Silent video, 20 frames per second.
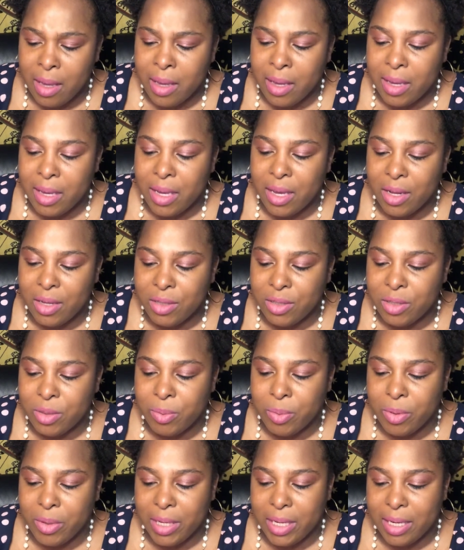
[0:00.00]
He also
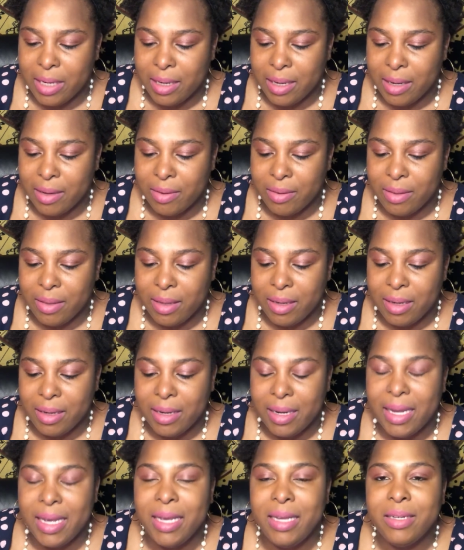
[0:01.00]
pointed out that
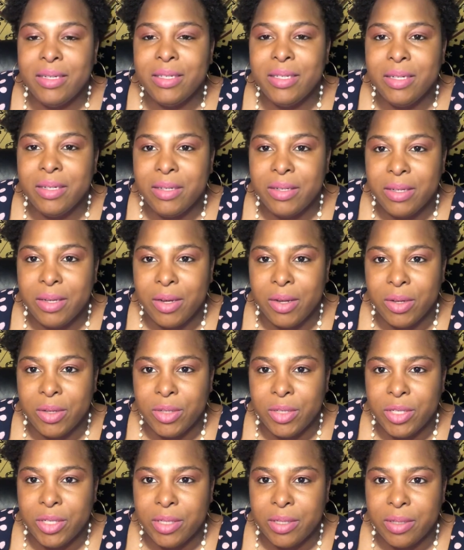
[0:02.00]
in ancient
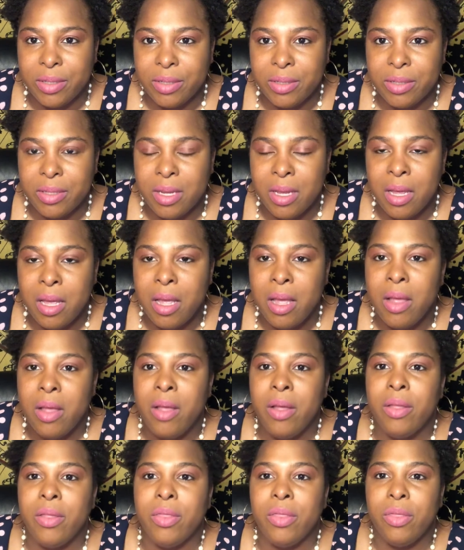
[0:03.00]
cultures,
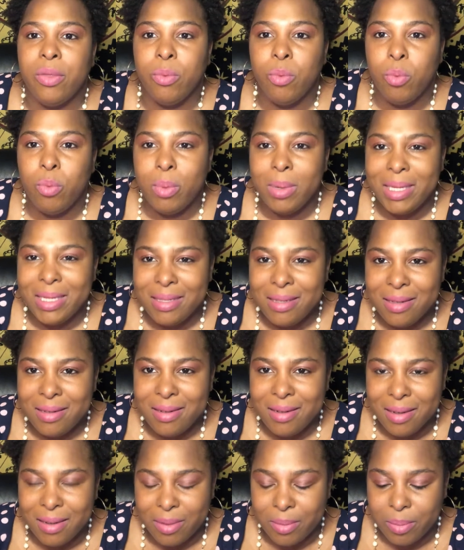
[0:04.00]
the
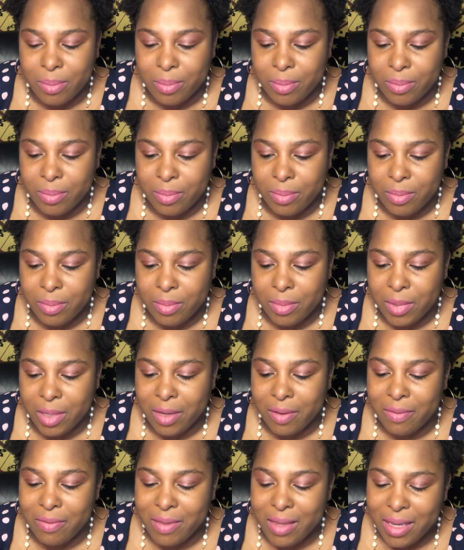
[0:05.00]
wisdom
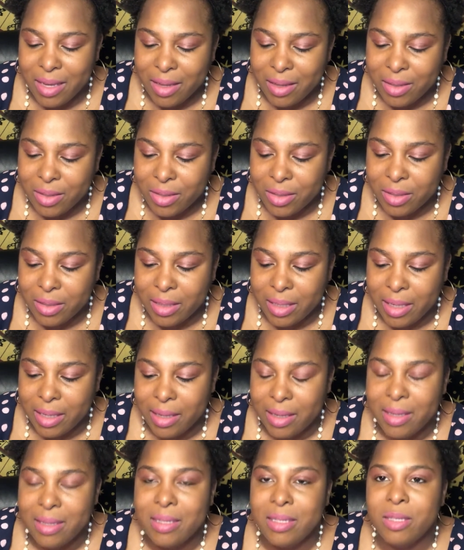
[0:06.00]
of the elderly
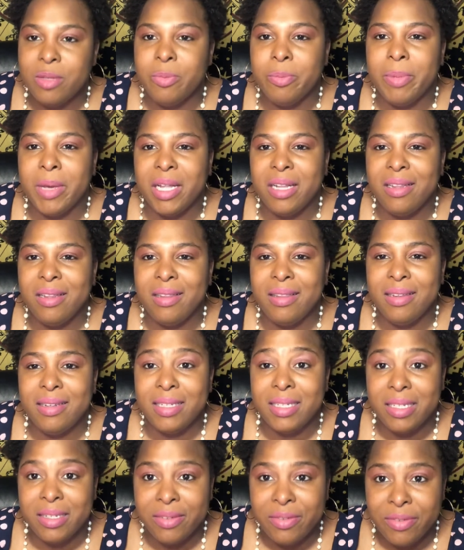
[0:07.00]
spelled the
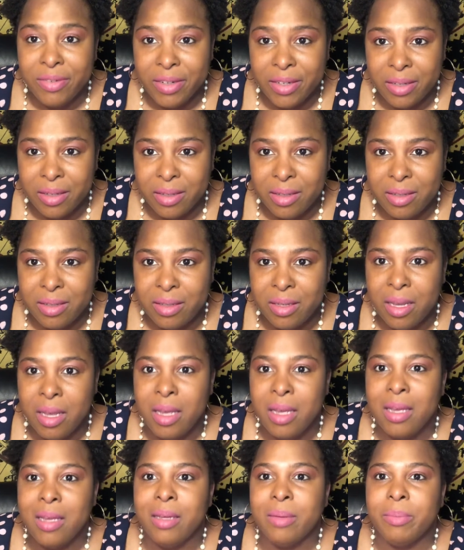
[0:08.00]
difference
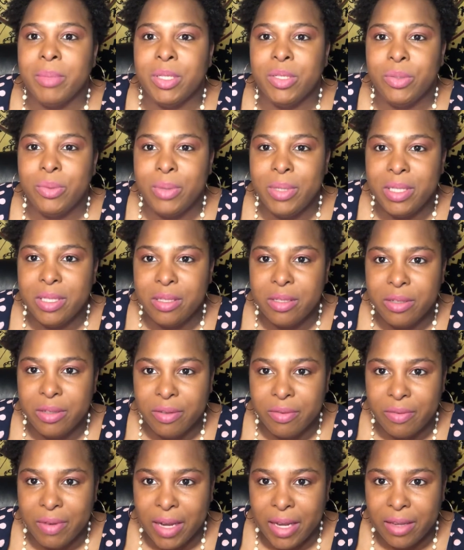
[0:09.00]
between
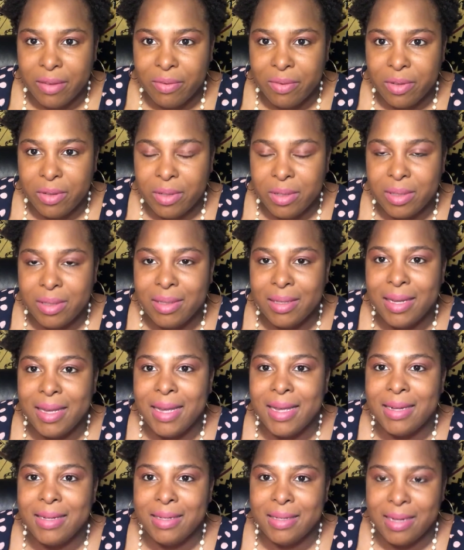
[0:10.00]
survival
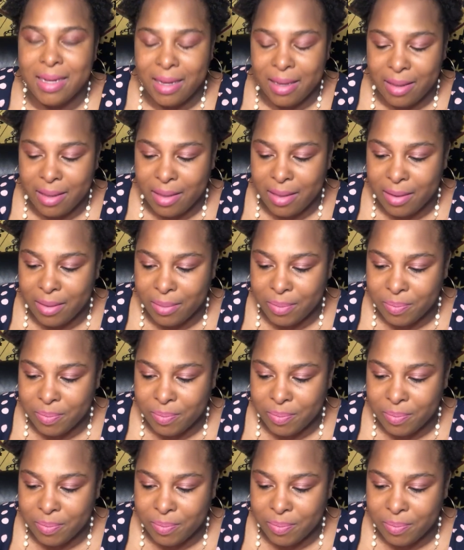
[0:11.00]
and death.